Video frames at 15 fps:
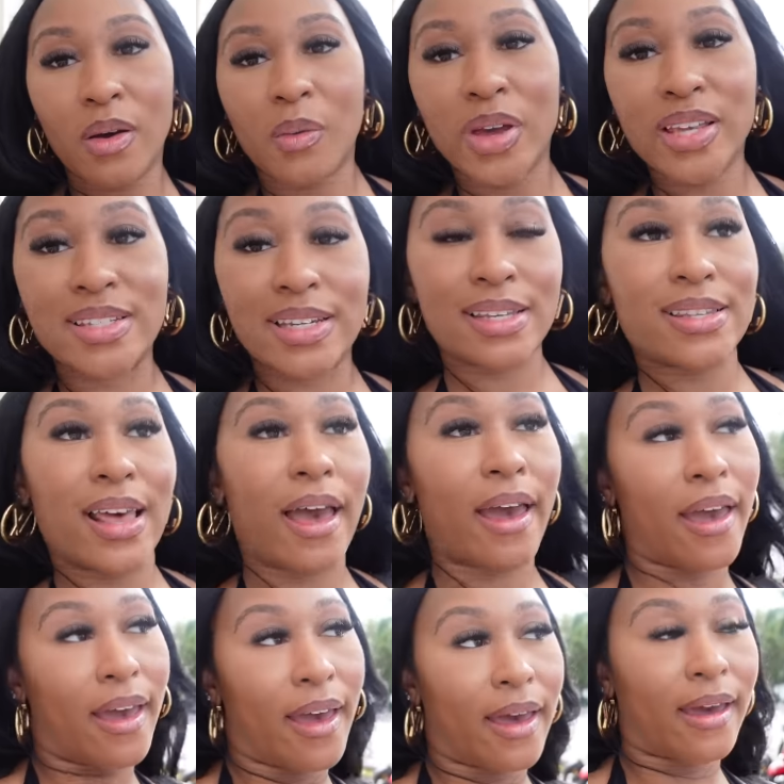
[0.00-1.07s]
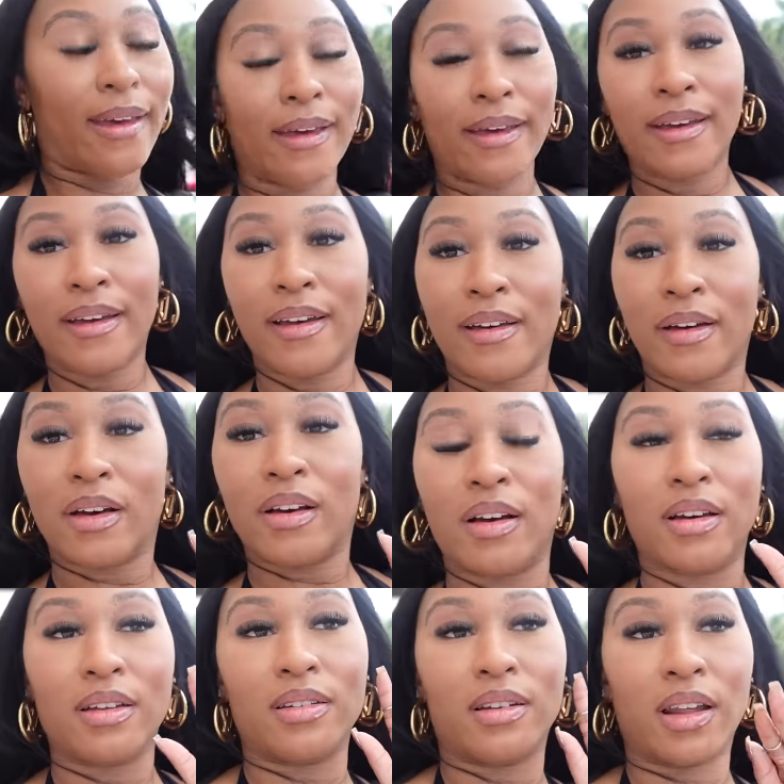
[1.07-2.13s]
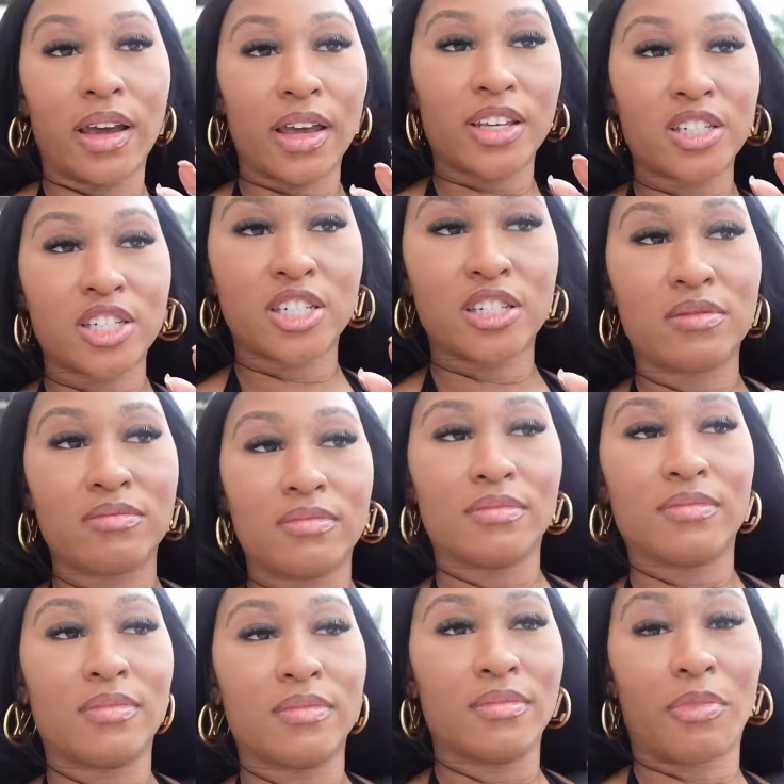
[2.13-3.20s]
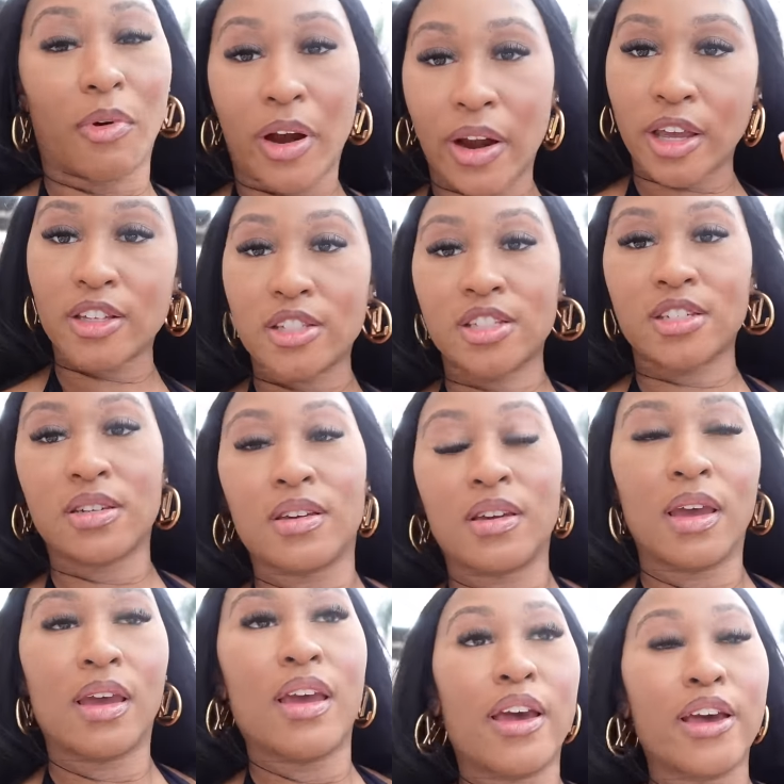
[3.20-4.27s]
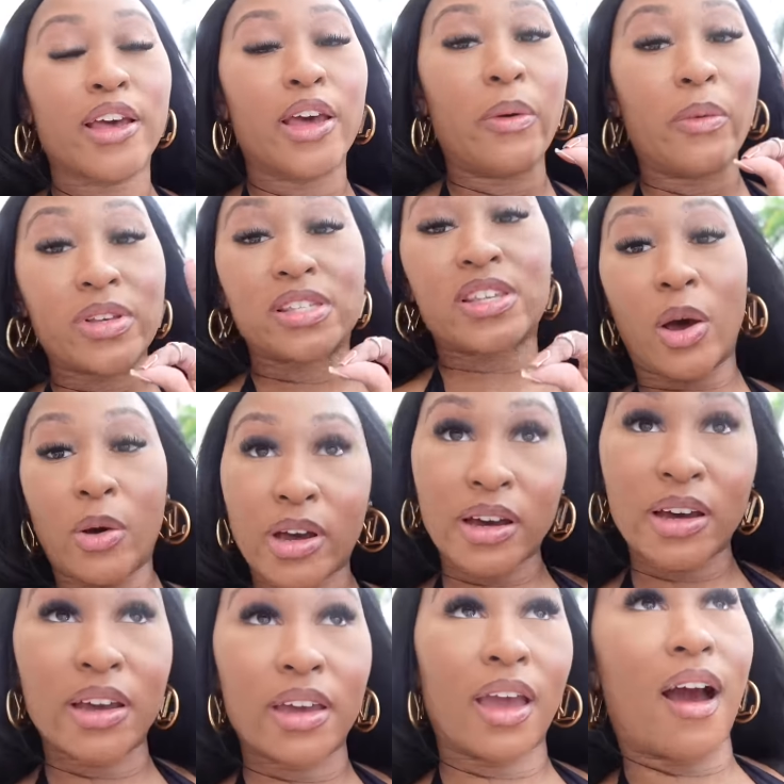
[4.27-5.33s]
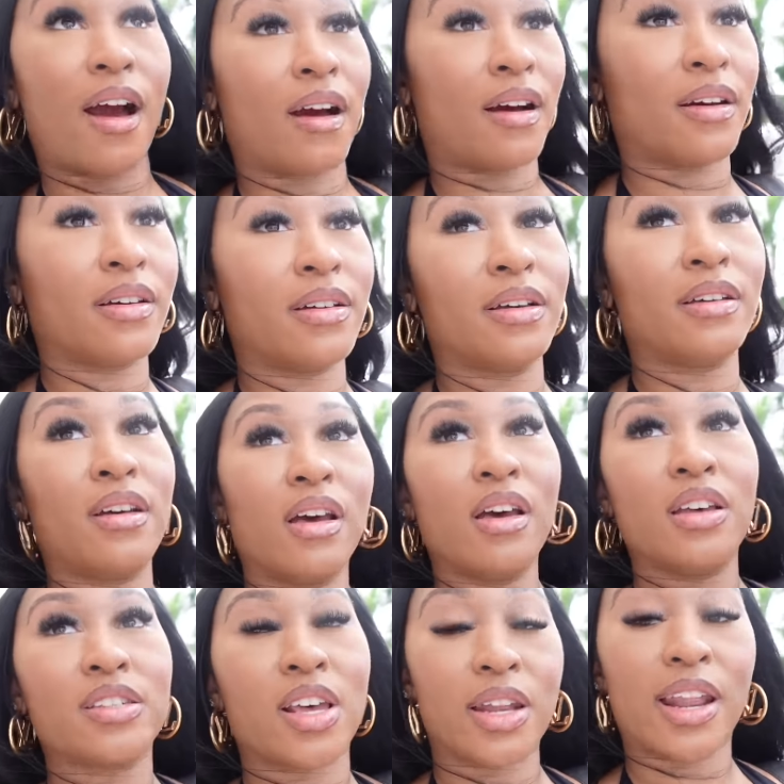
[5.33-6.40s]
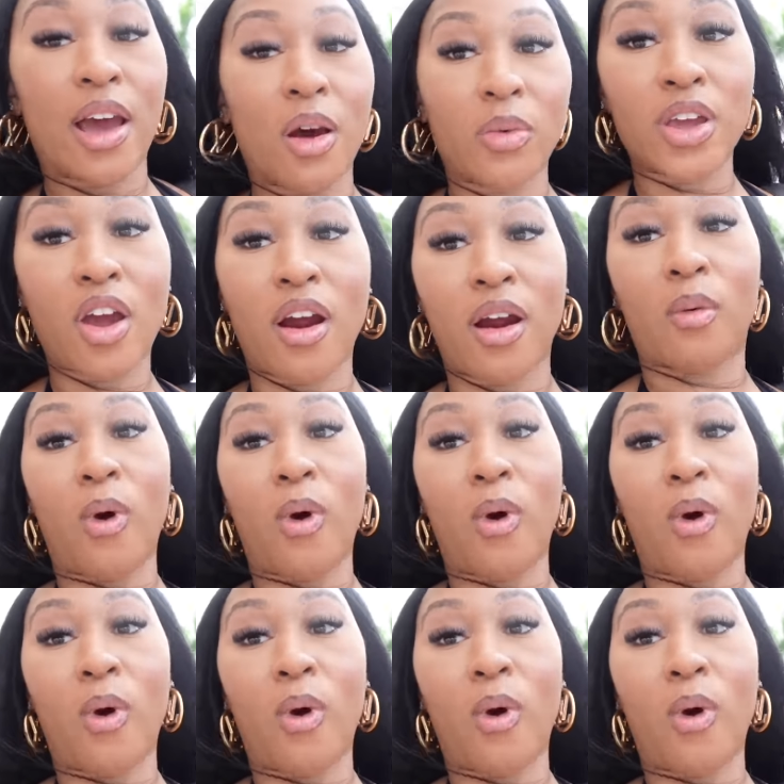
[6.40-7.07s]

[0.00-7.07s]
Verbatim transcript: we just had lunch, brunch. It was so good, y'all. So now we are